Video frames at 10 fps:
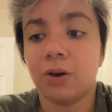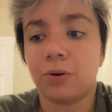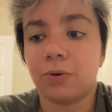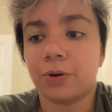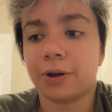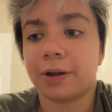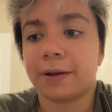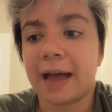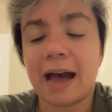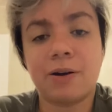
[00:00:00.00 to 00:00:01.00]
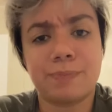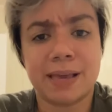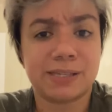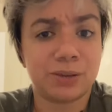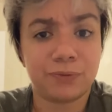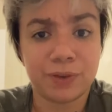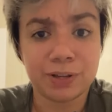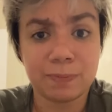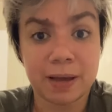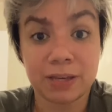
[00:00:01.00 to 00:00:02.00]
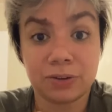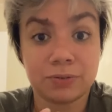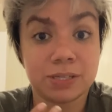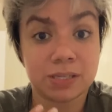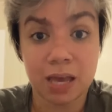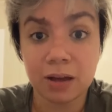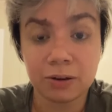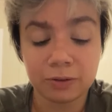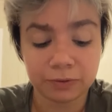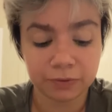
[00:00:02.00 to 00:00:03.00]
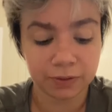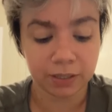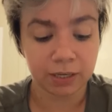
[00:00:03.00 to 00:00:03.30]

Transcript: or how it makes you feel about yourself.